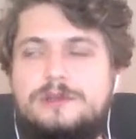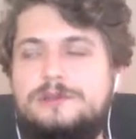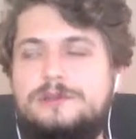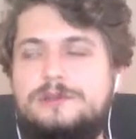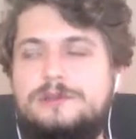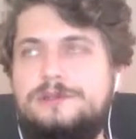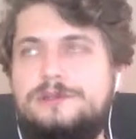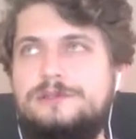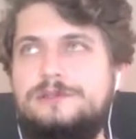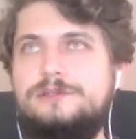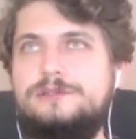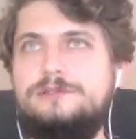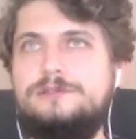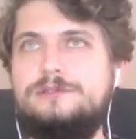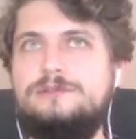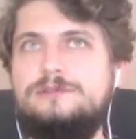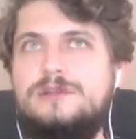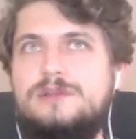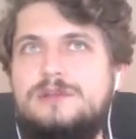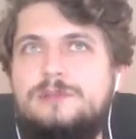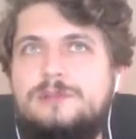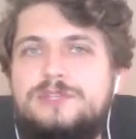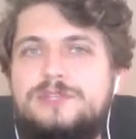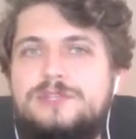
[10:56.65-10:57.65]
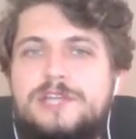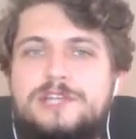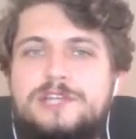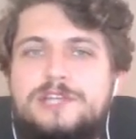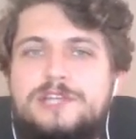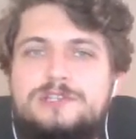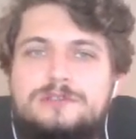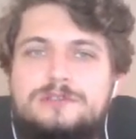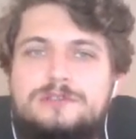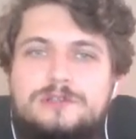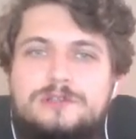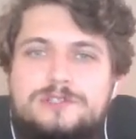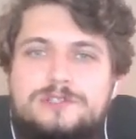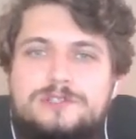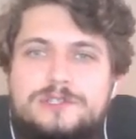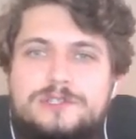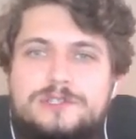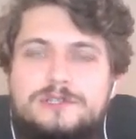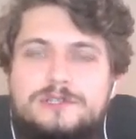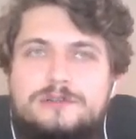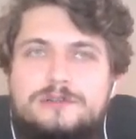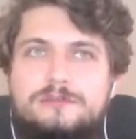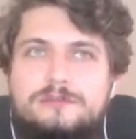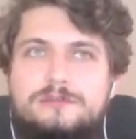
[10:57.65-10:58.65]
application
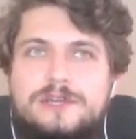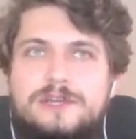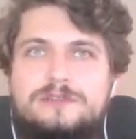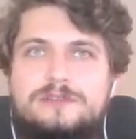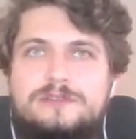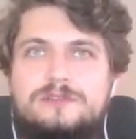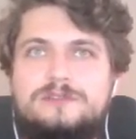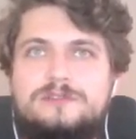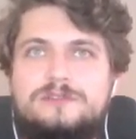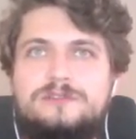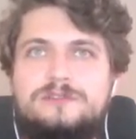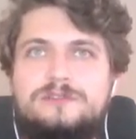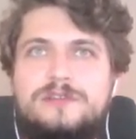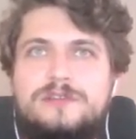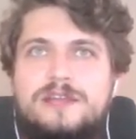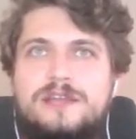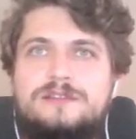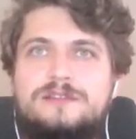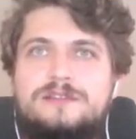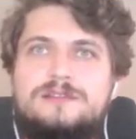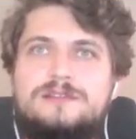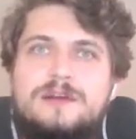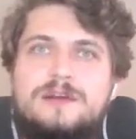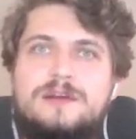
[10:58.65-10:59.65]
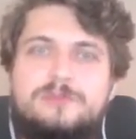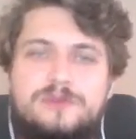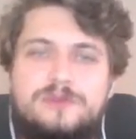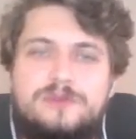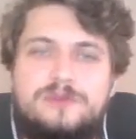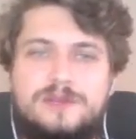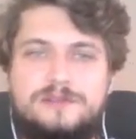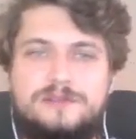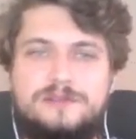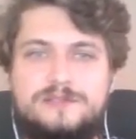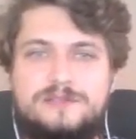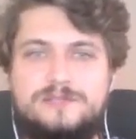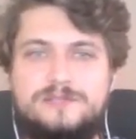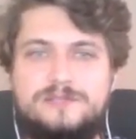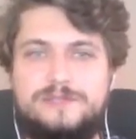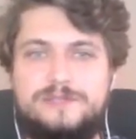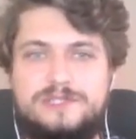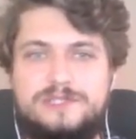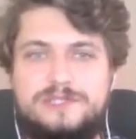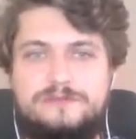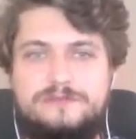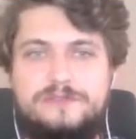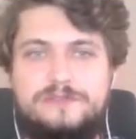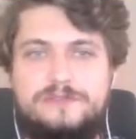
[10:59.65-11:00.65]
logic might not end up at the
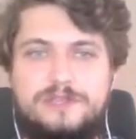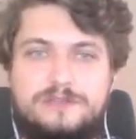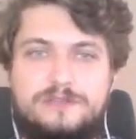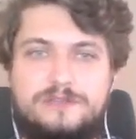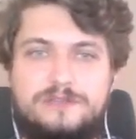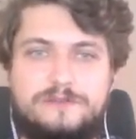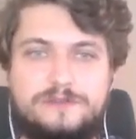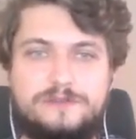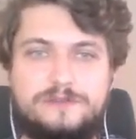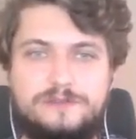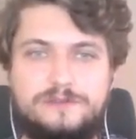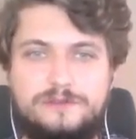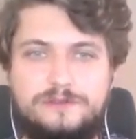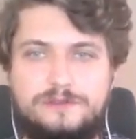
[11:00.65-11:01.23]
specific event